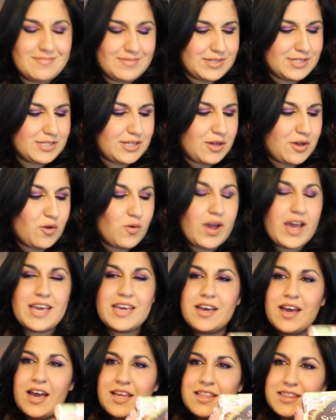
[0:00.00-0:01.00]
So
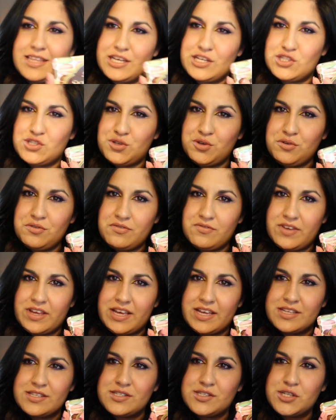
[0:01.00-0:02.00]
I got the Too
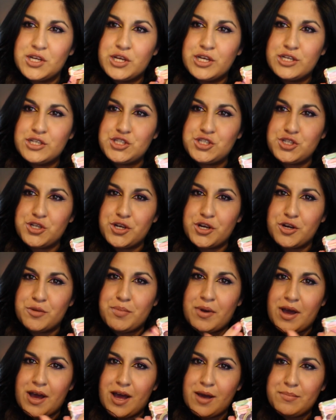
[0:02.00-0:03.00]
Faced Sugar
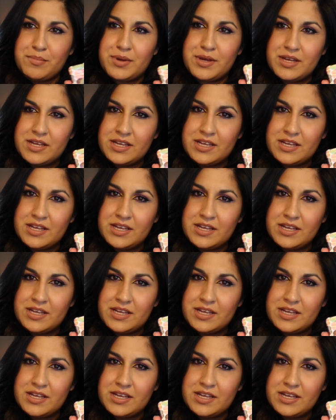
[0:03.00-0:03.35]
Pop